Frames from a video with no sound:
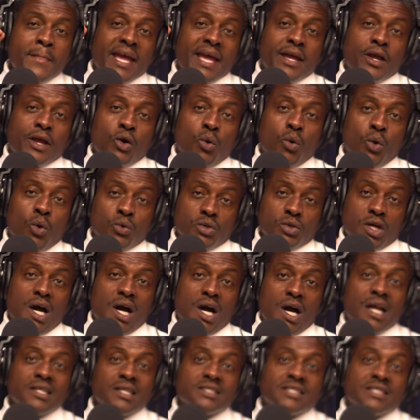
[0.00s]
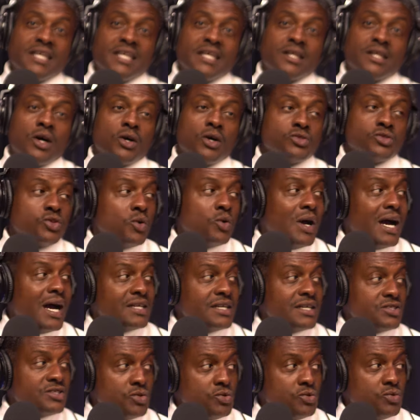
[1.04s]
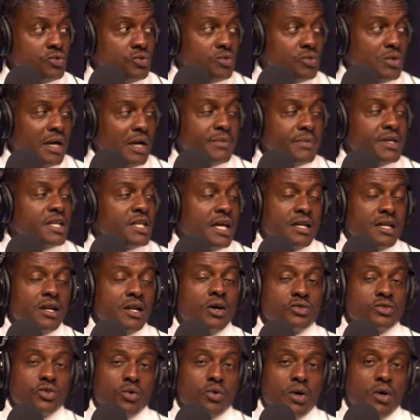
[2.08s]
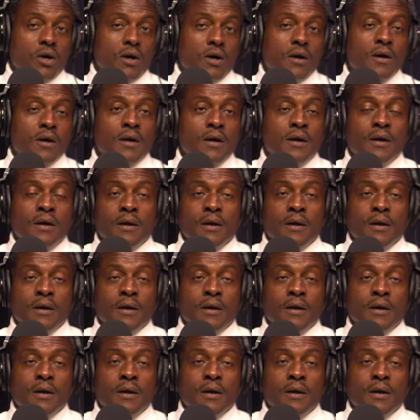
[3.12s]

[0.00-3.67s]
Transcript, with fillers: and go on to college and also high school. I mean, and also uh,